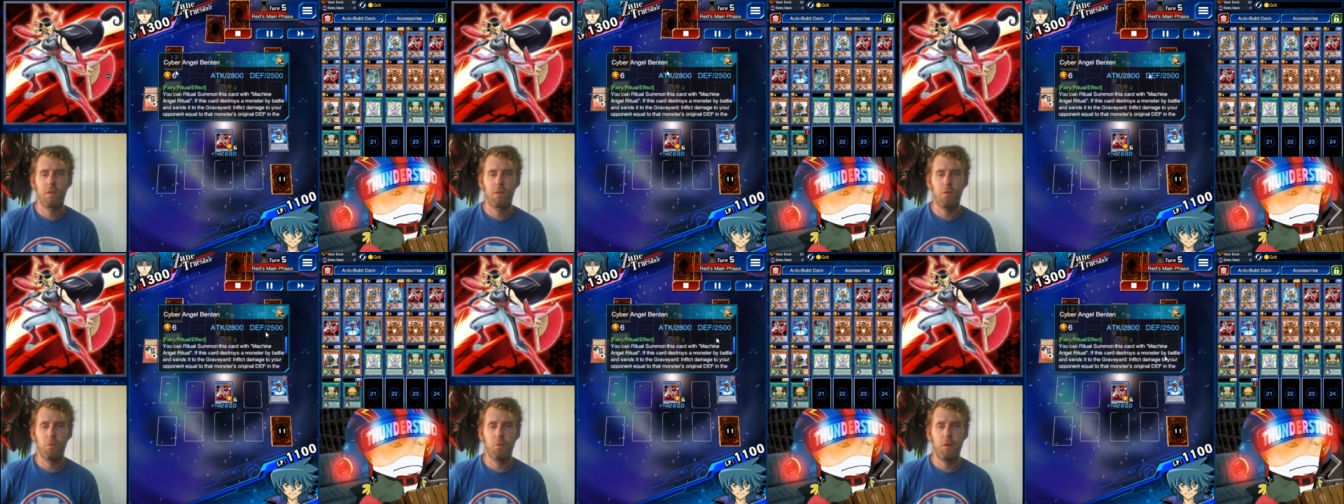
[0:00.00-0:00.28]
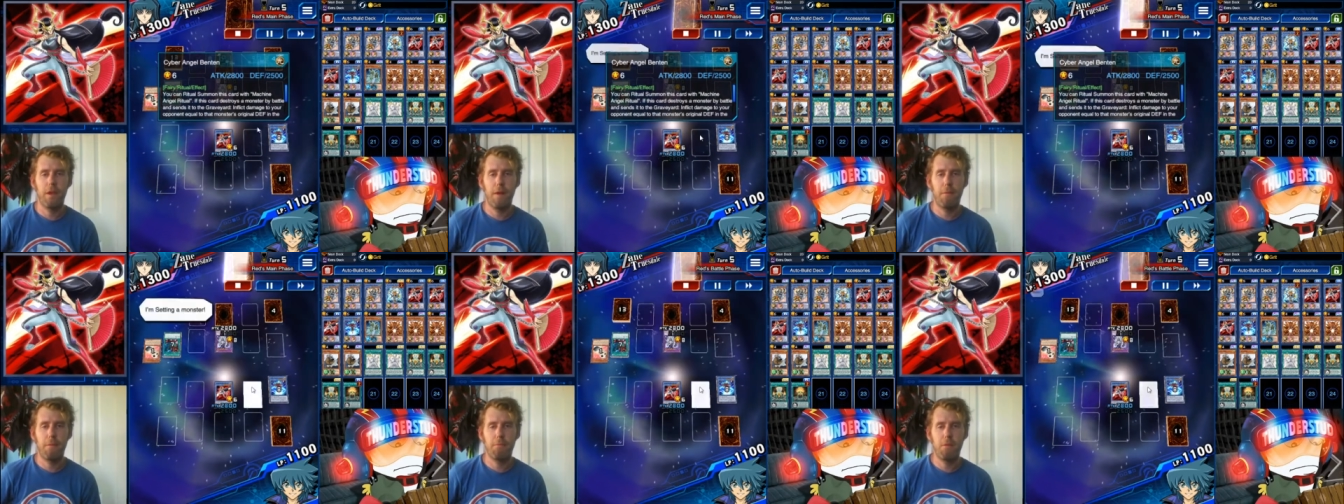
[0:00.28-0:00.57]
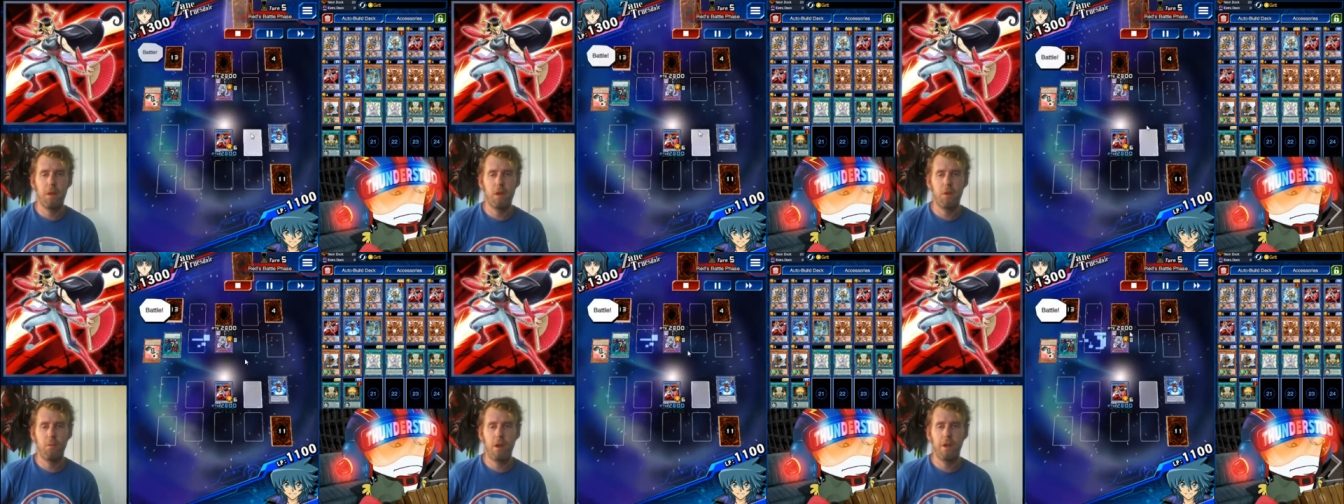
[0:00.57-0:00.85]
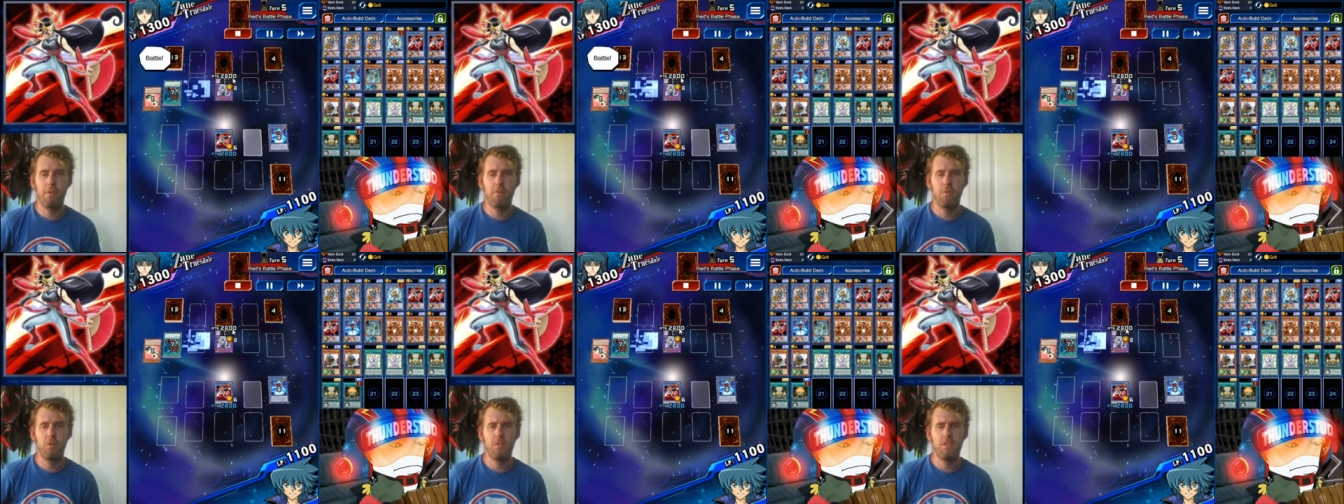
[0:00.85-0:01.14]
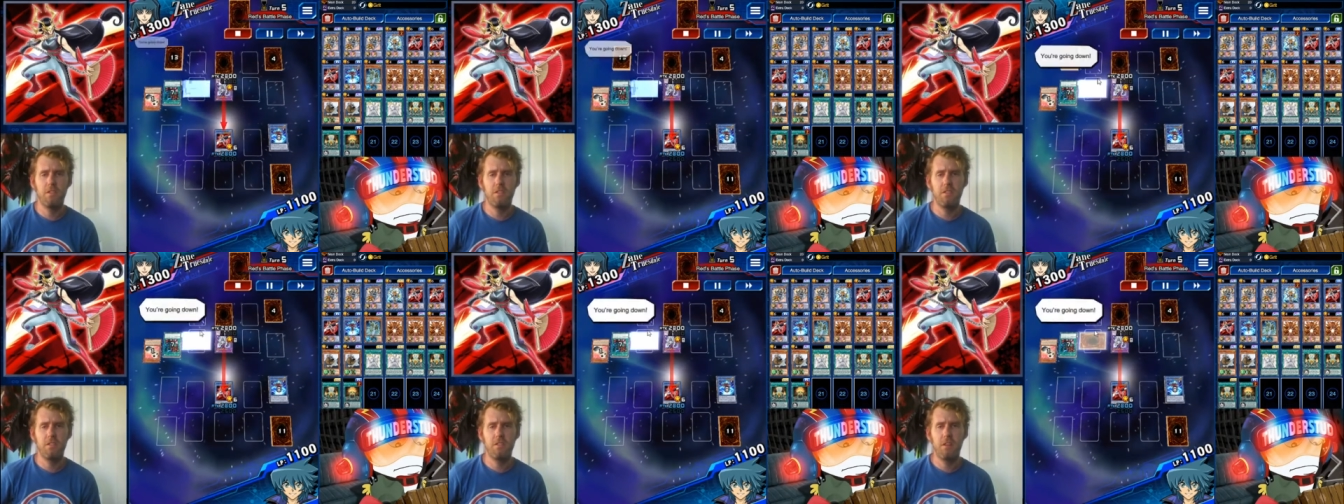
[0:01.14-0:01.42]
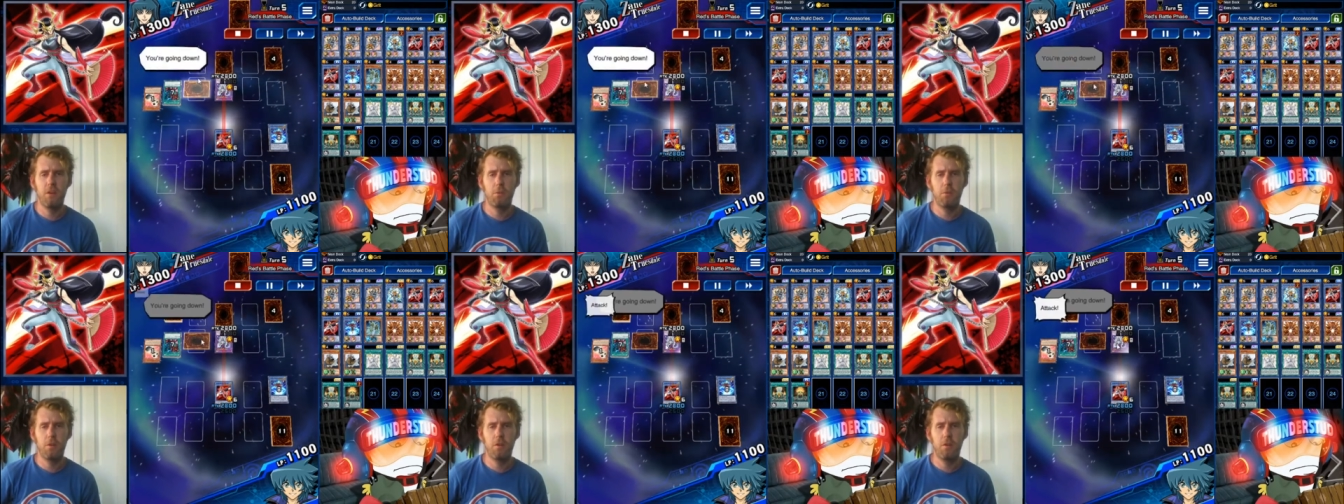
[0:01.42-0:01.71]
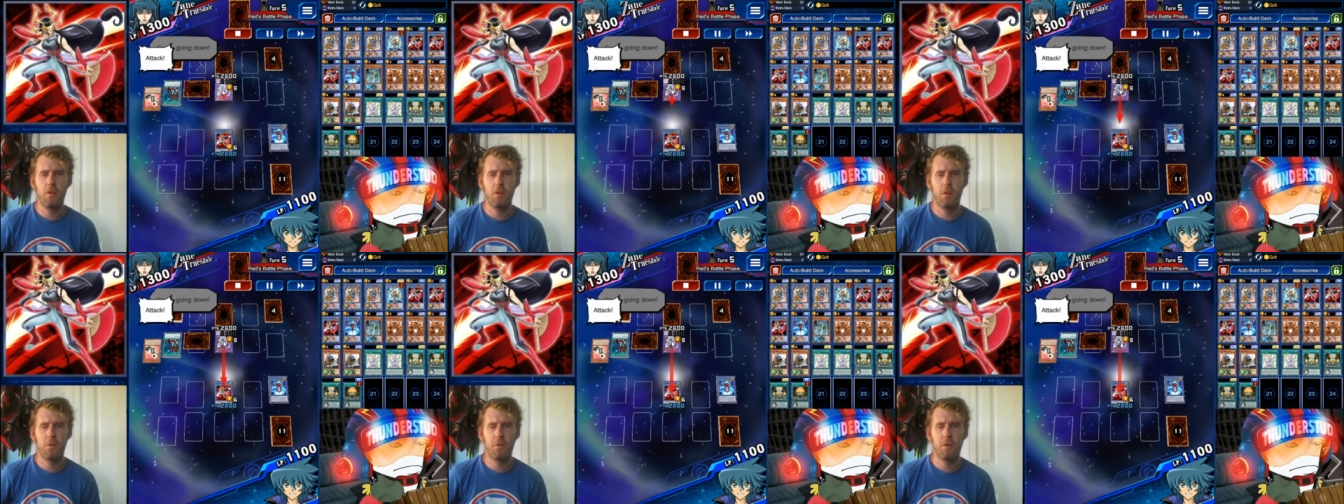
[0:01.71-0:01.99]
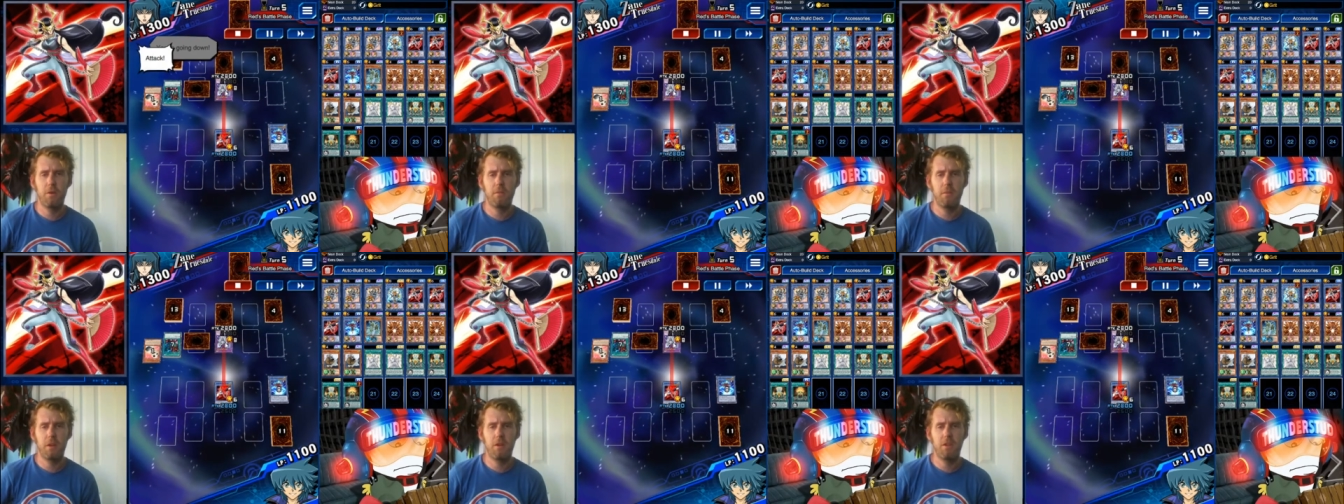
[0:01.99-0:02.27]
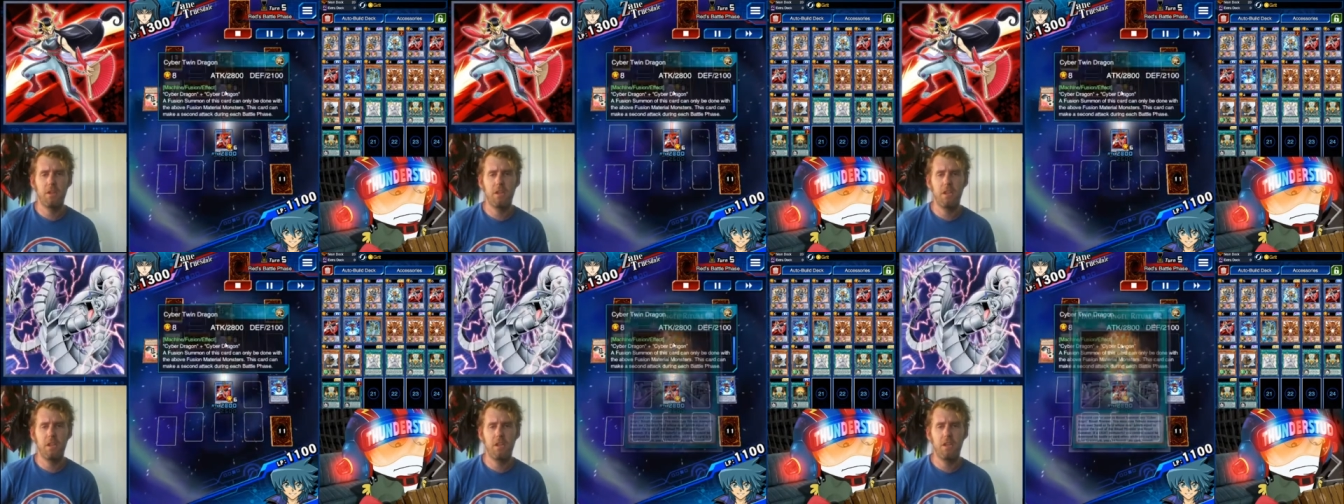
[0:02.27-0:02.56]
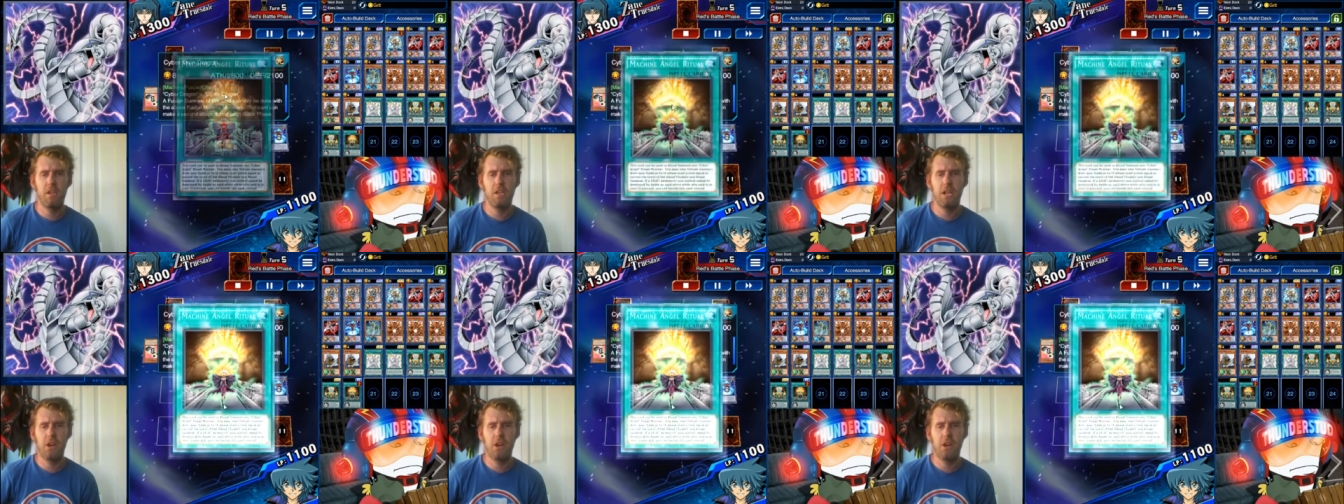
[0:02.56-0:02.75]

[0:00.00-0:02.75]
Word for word: We got plenty of waifus in the step. We don't gotta worry about Dakini.